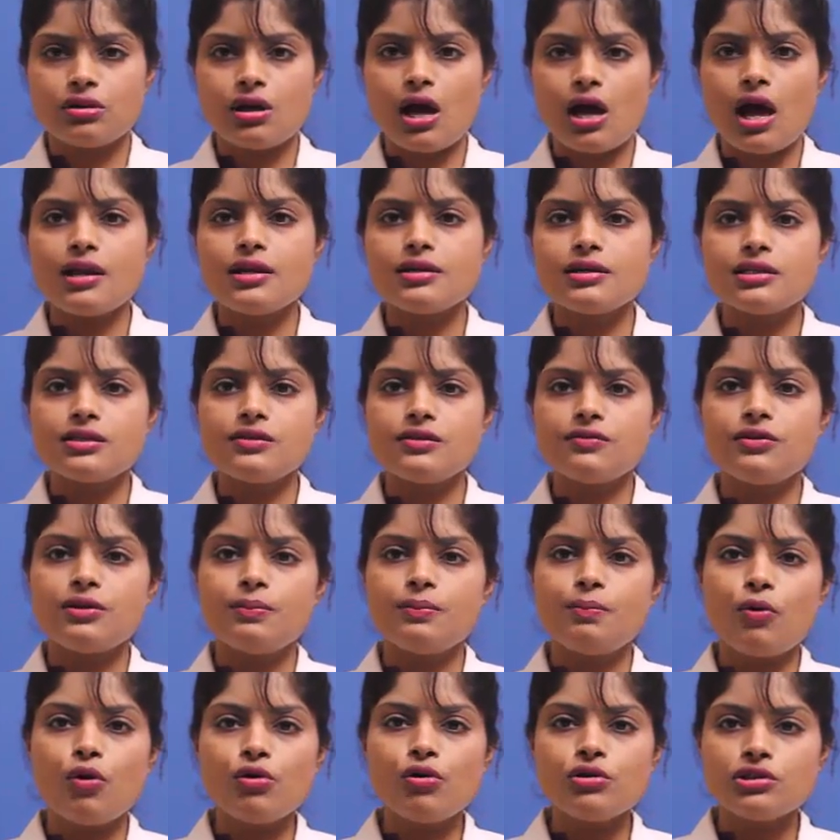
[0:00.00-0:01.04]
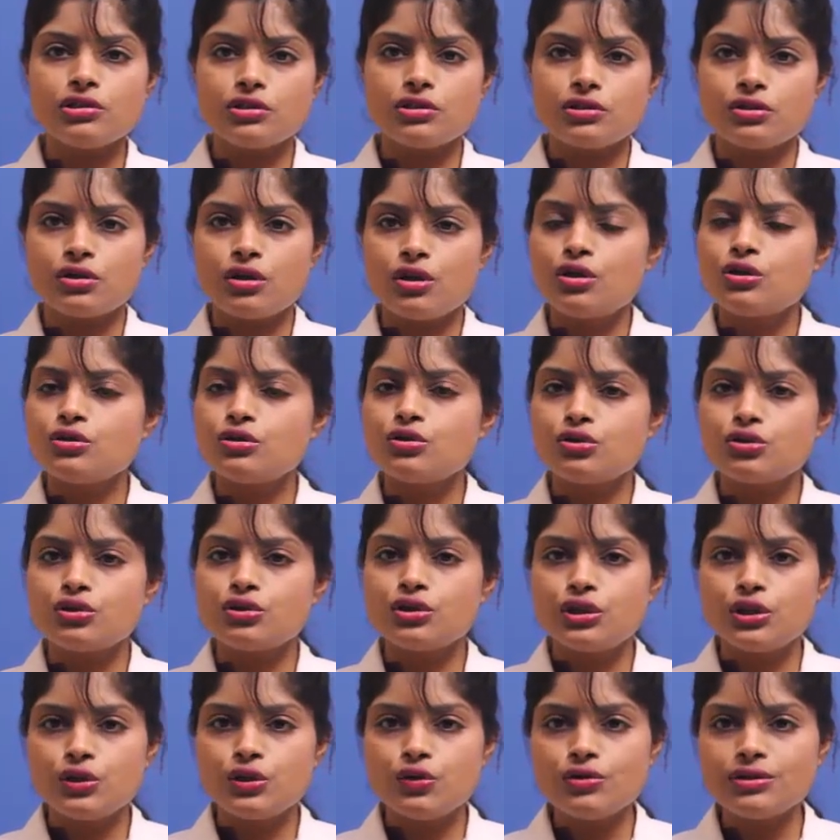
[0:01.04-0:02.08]
and is reported to
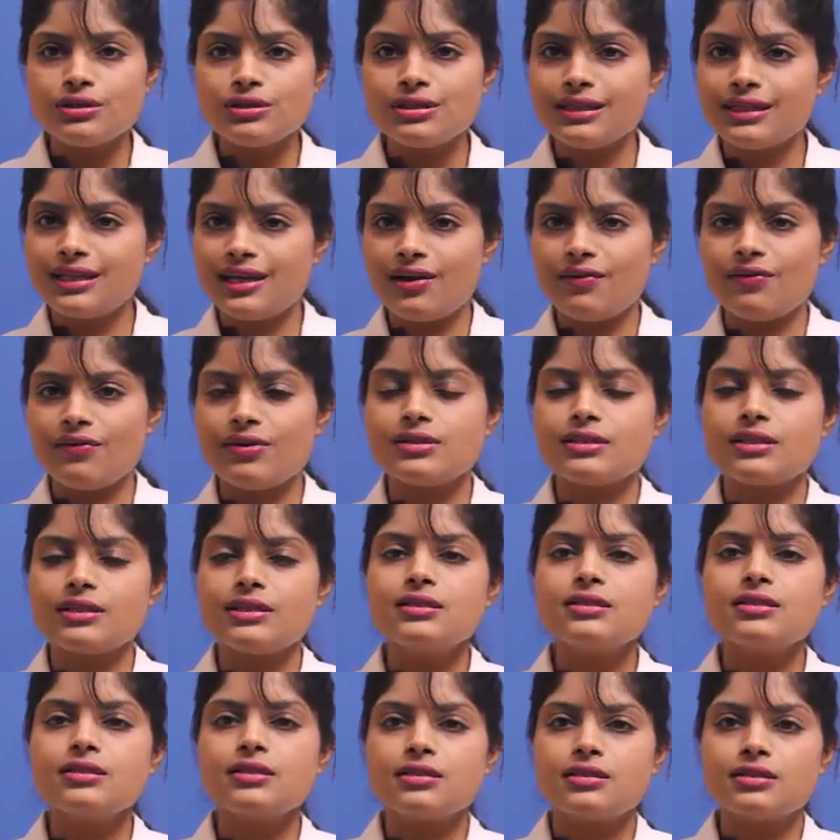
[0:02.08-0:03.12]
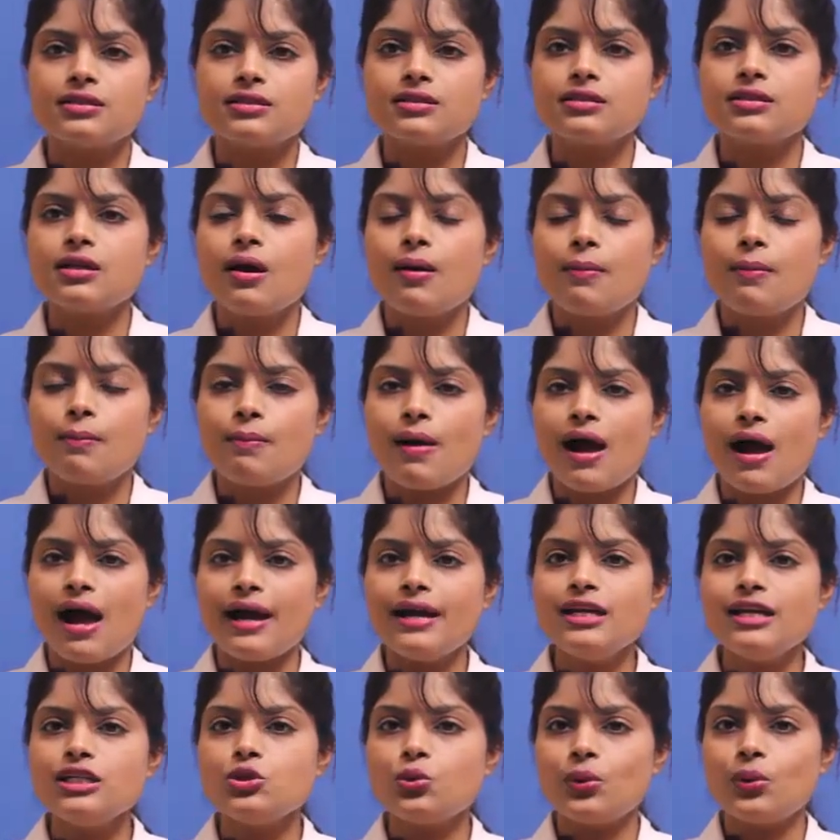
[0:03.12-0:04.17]
reduce the caries incidence
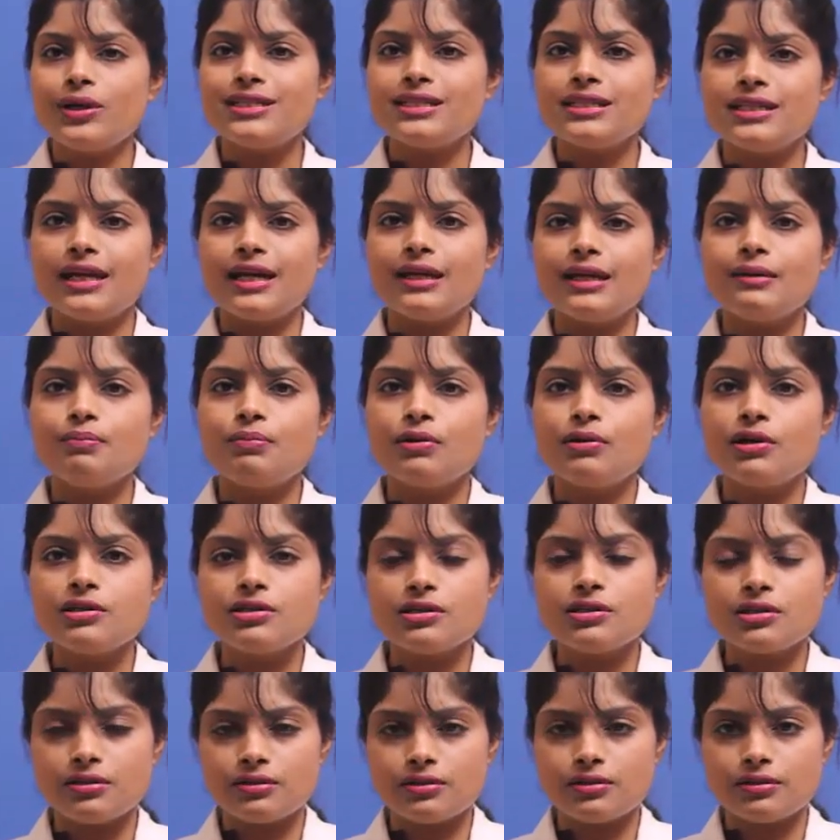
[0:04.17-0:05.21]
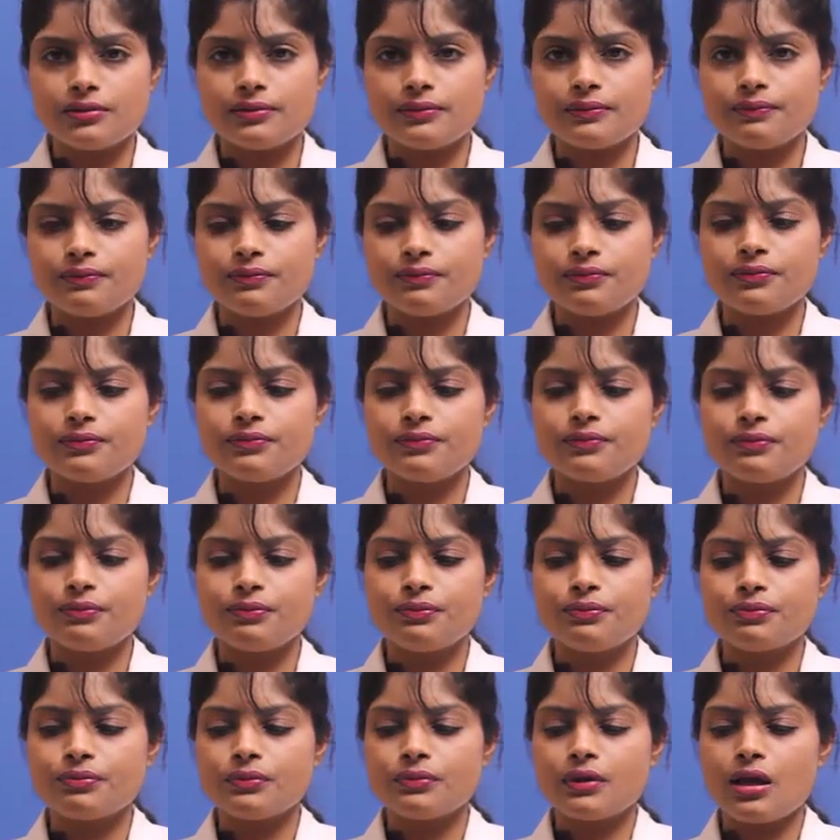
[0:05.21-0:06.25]
by twenty-eight percent.
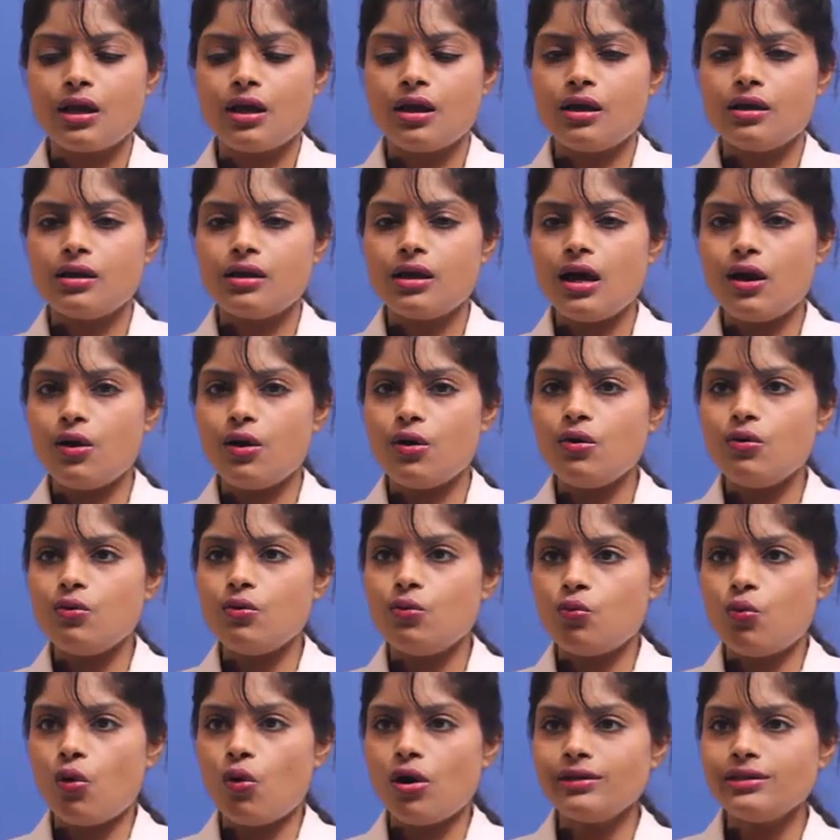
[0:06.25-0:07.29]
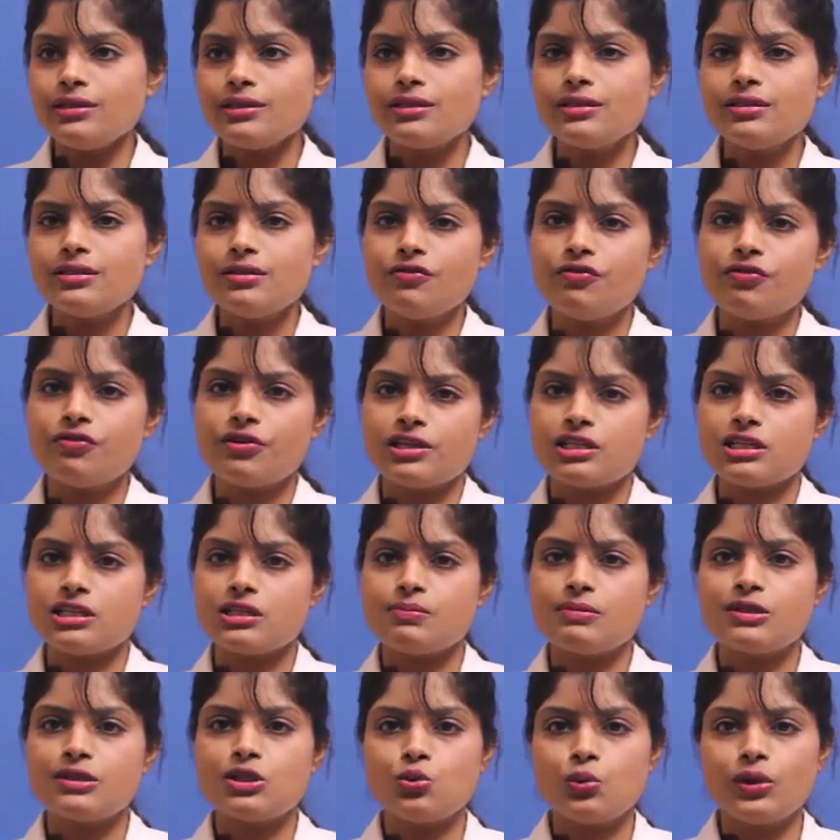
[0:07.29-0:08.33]
Now, what is the difference
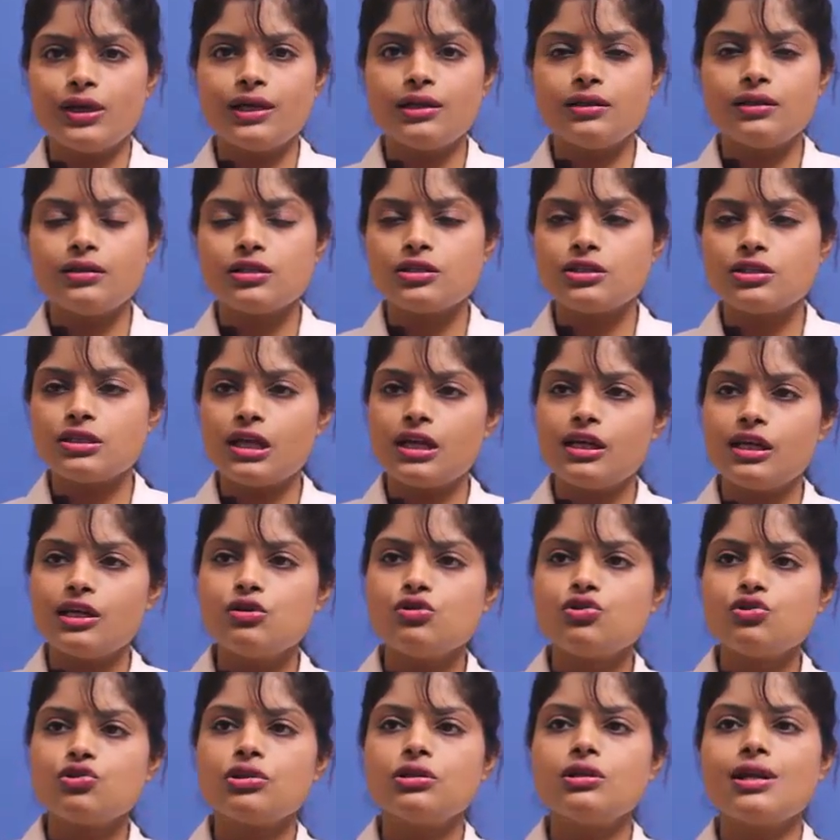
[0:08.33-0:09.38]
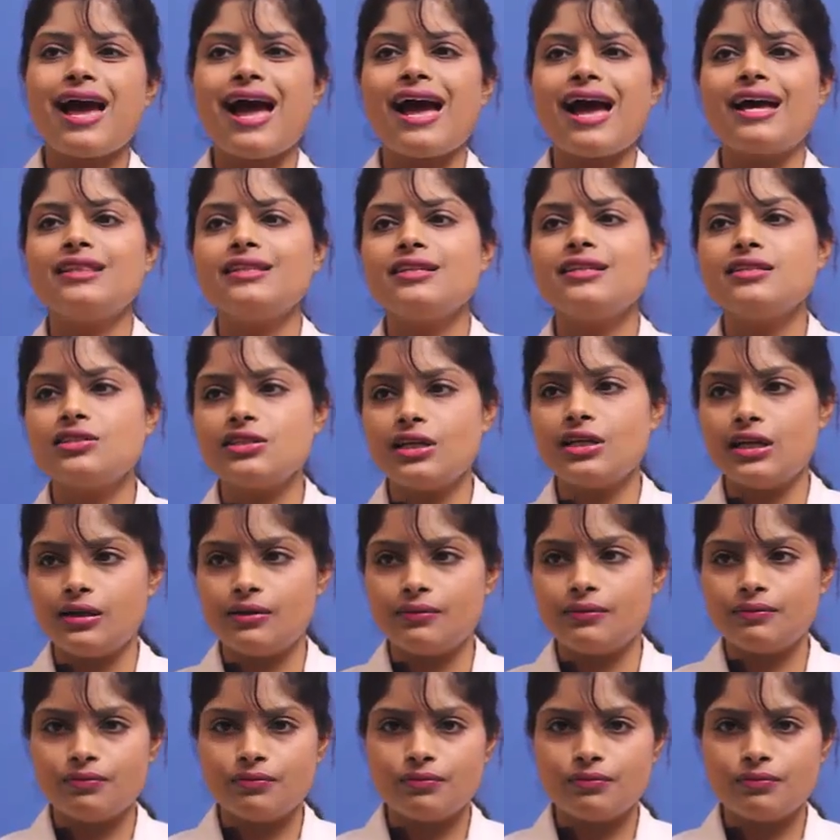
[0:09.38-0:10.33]
between the solution and the gel?